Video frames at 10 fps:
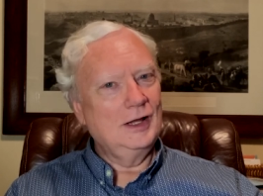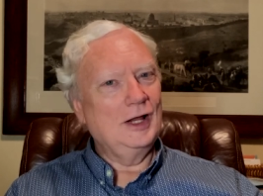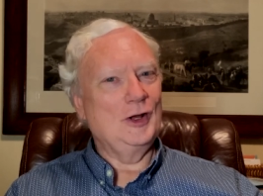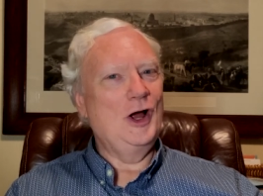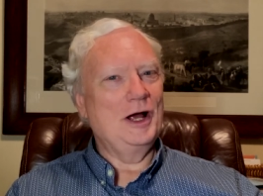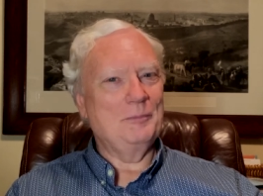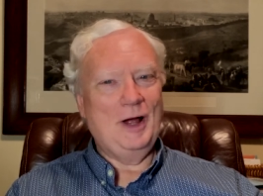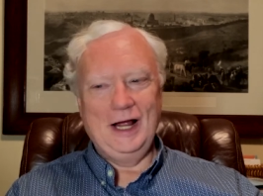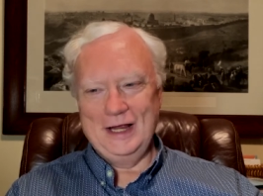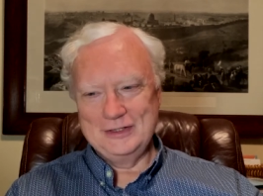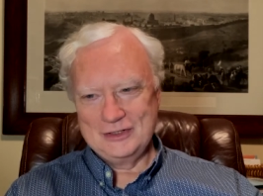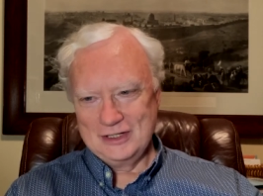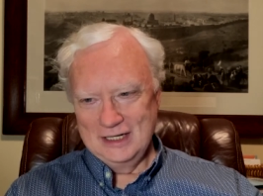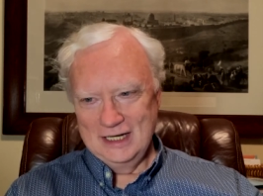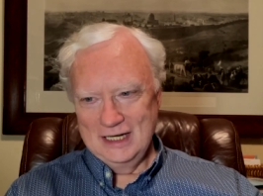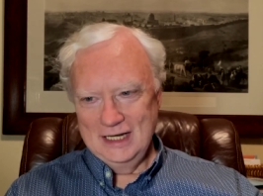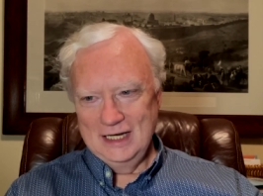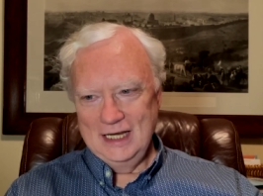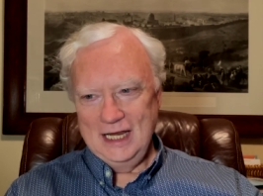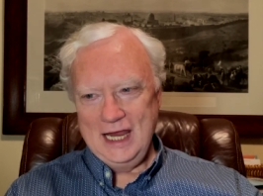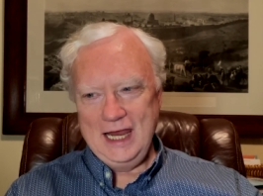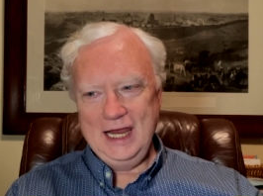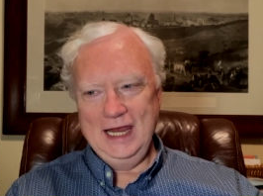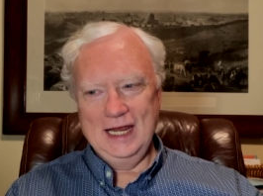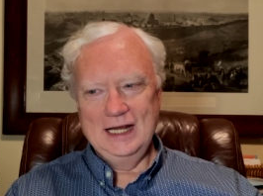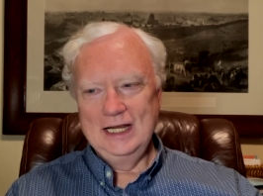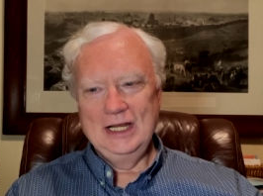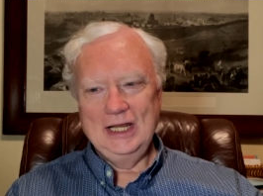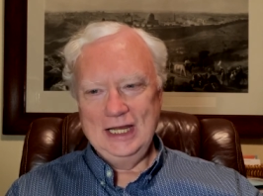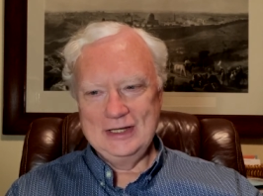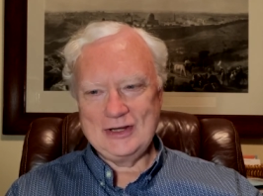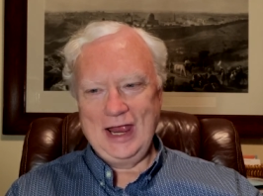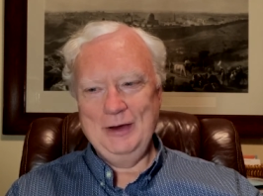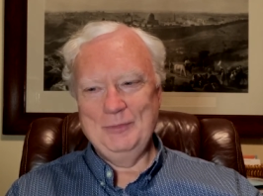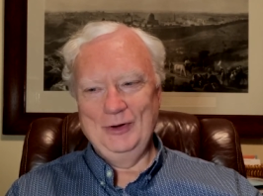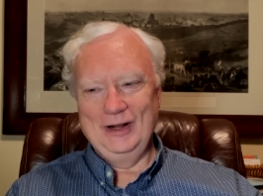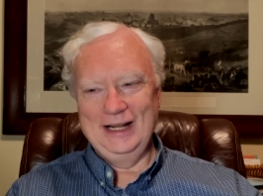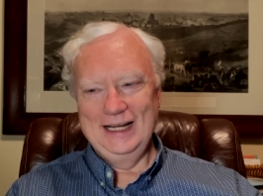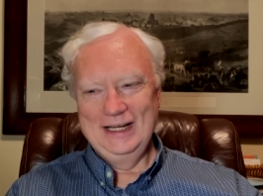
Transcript: A long pause. He is able